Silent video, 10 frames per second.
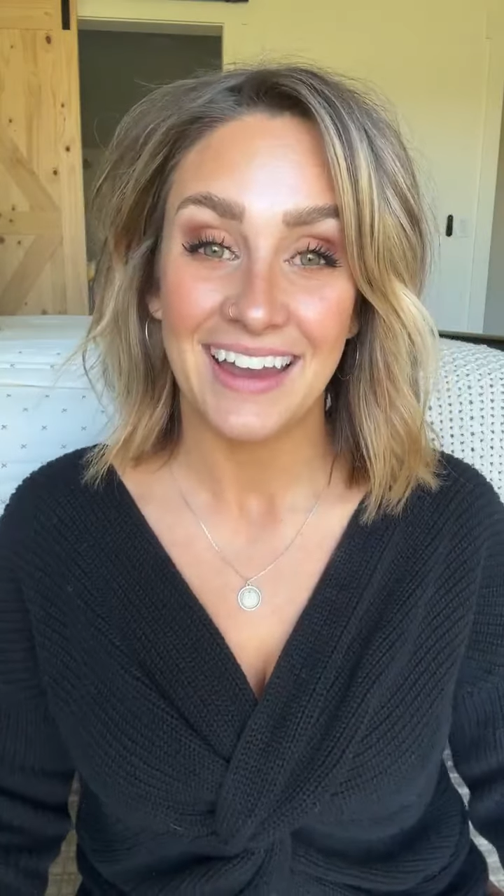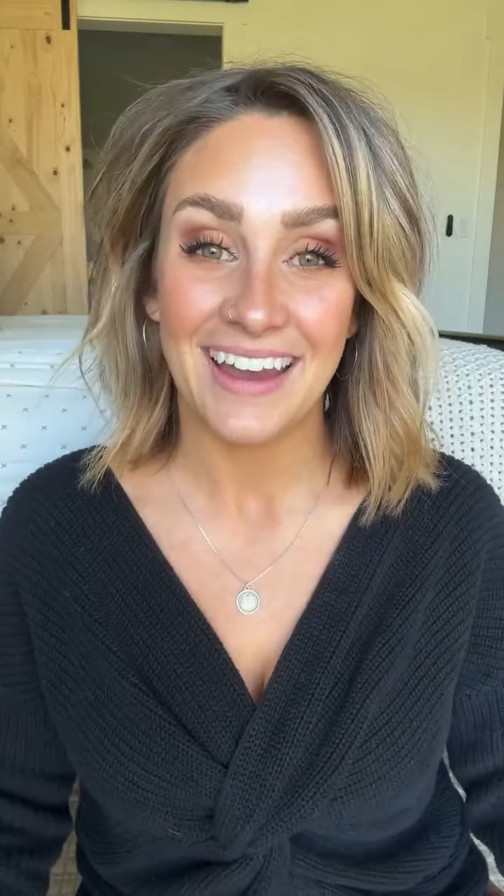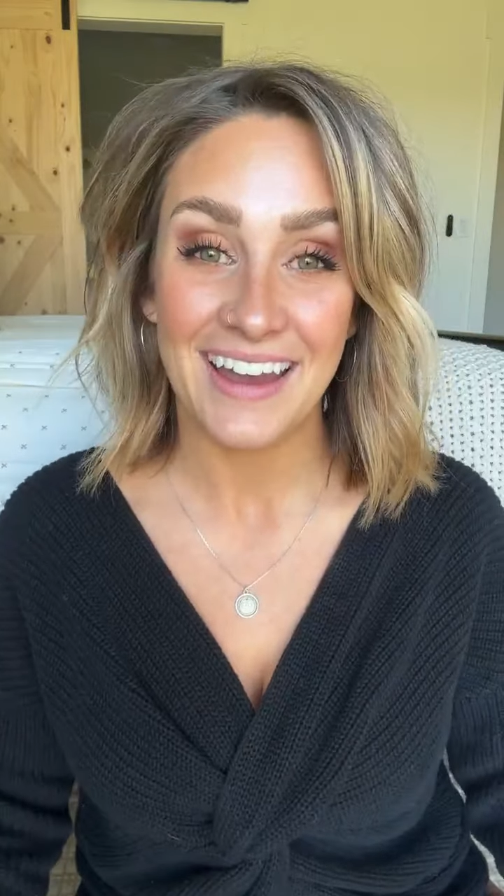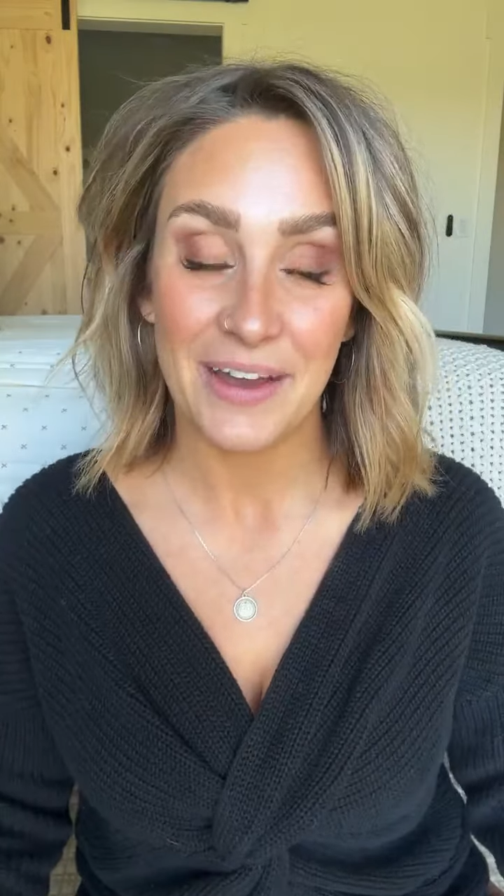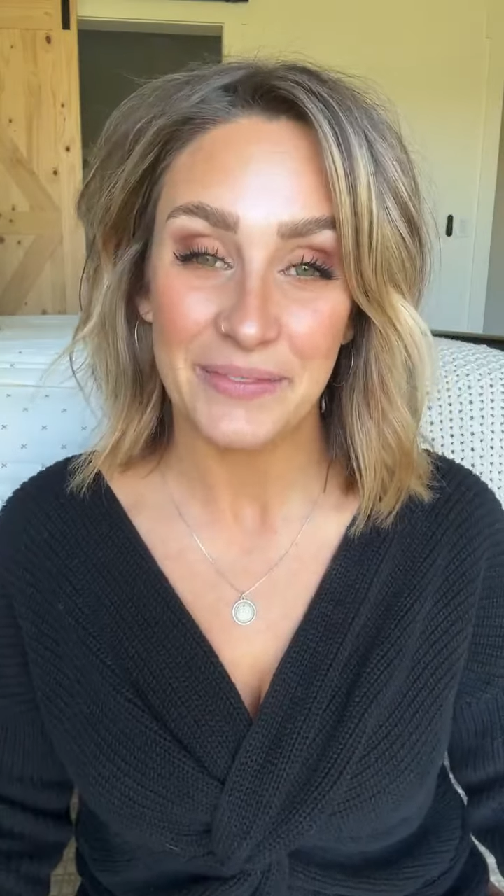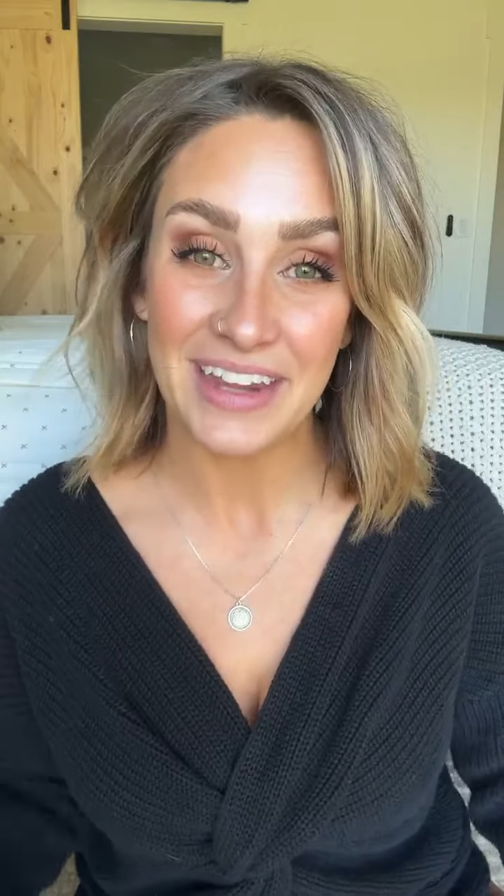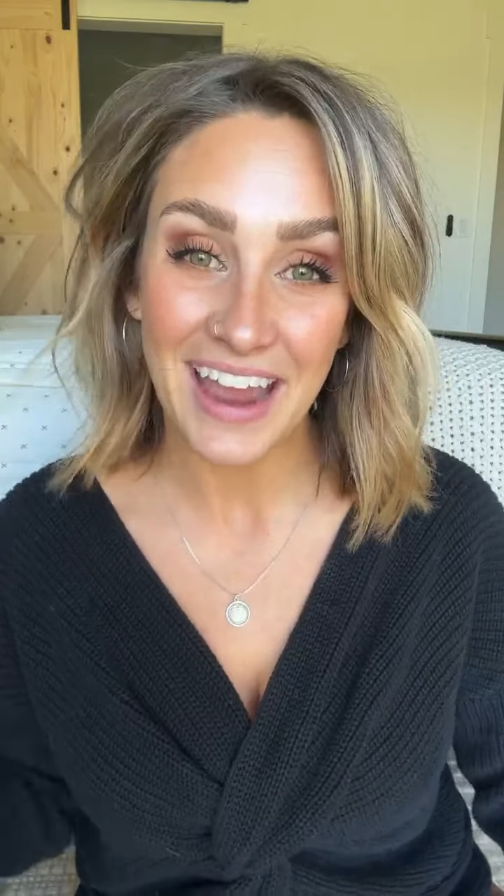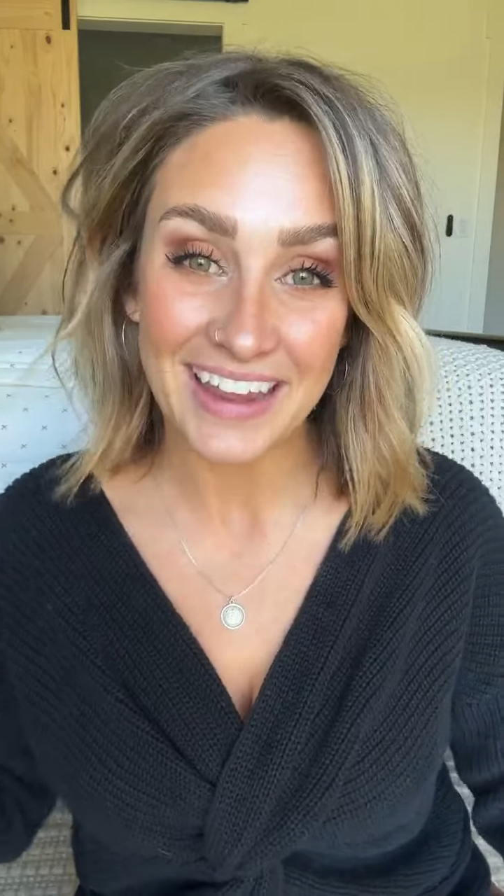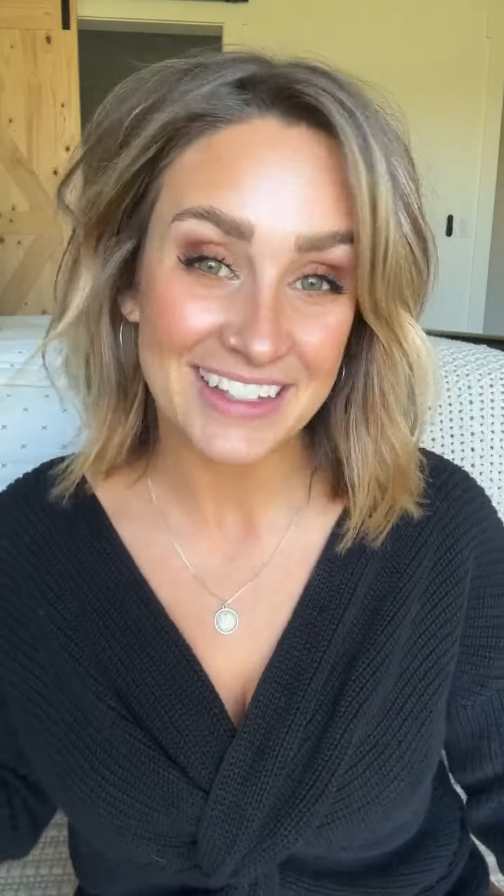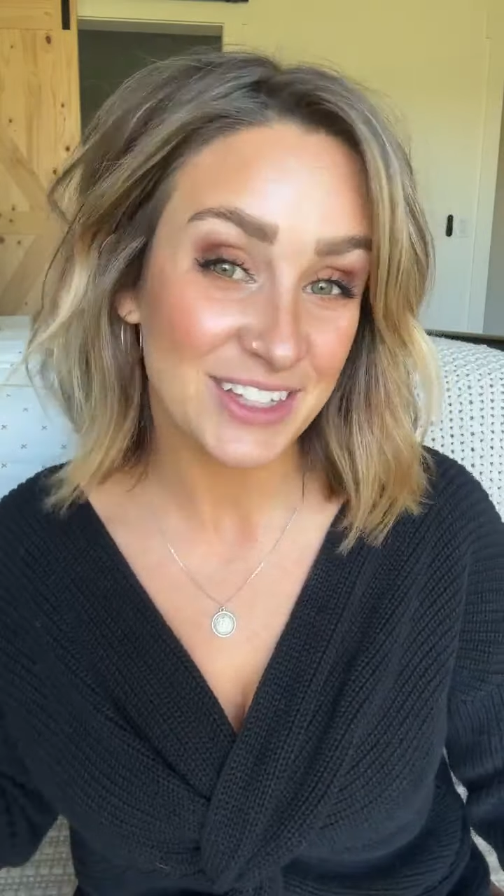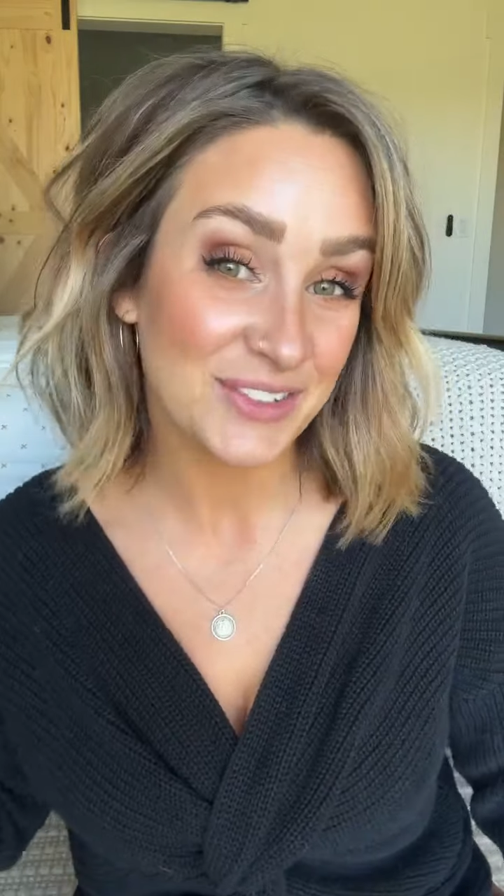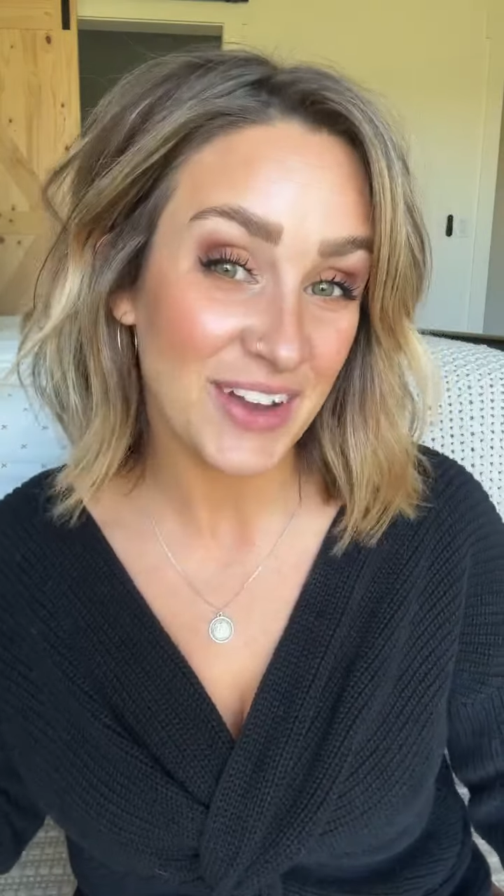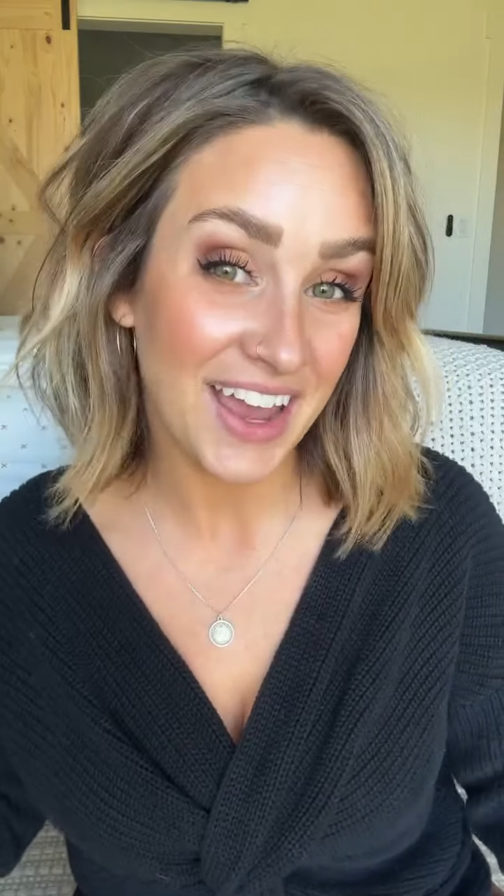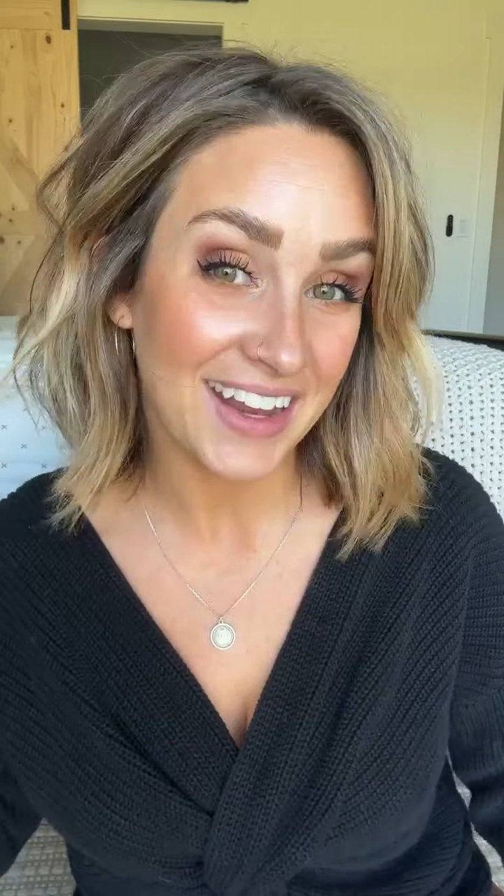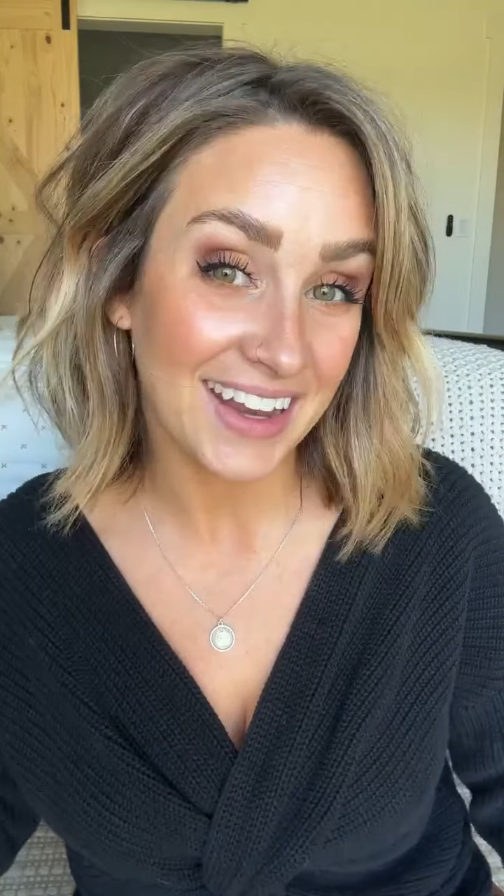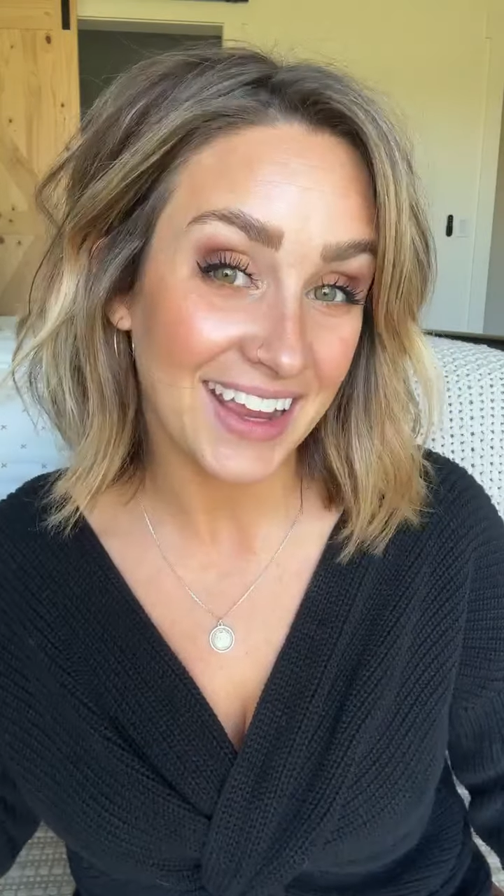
Yeah, it's fun.